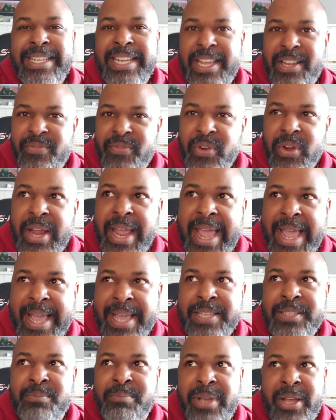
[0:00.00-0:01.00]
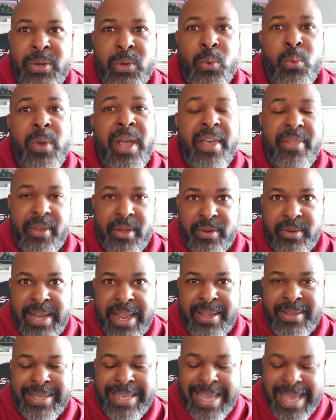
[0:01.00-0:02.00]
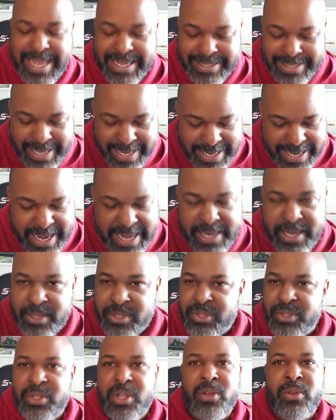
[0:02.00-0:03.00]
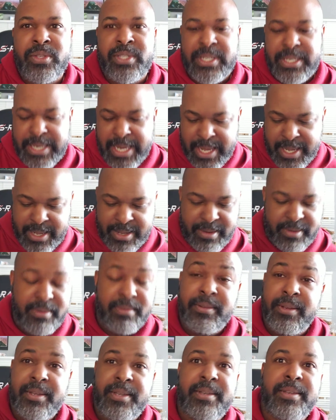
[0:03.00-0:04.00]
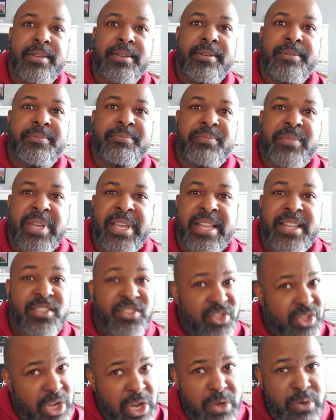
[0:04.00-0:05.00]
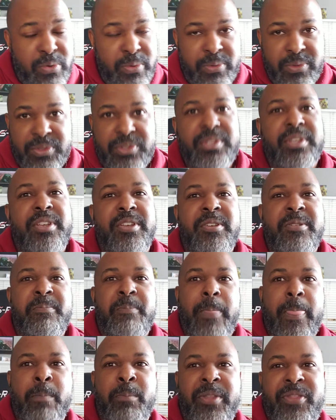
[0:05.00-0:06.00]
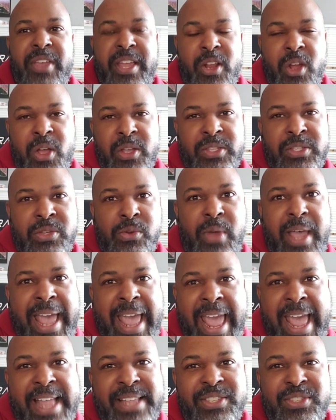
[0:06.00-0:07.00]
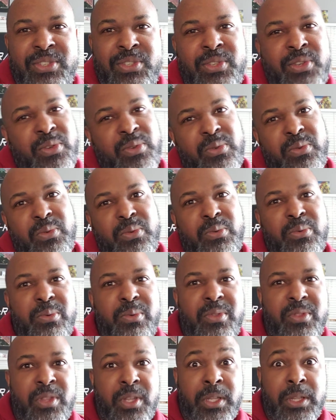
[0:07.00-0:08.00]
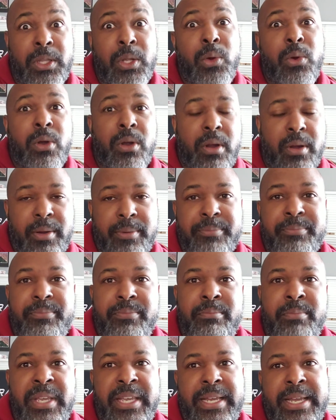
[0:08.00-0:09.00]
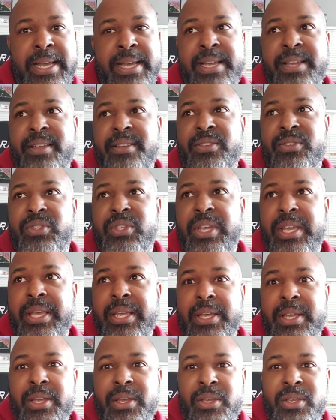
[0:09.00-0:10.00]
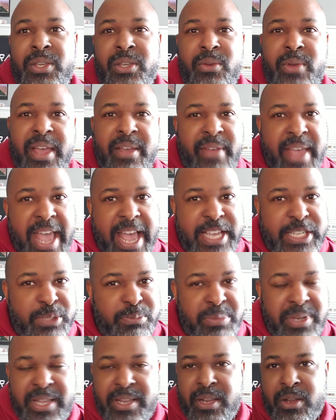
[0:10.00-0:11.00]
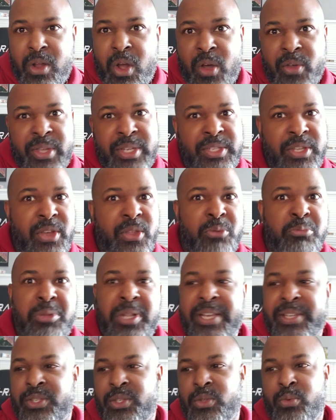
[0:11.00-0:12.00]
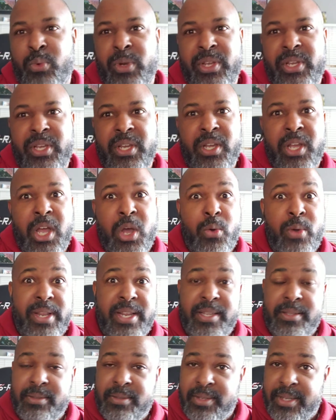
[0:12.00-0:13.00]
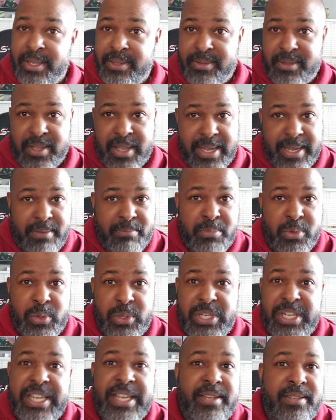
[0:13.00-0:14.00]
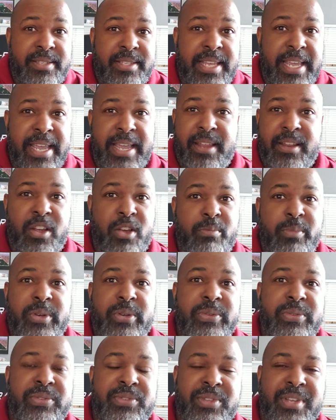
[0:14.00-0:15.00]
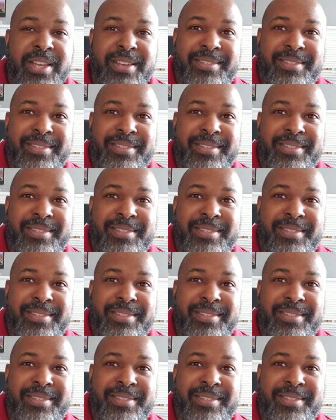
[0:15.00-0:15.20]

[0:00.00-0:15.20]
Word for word: Denver has better weather. Now, yes, I get it snows a ton. It snows. But that also adds to the lure because you have Aspen and all these other places where you can go and it's it's like boutique skiing almost.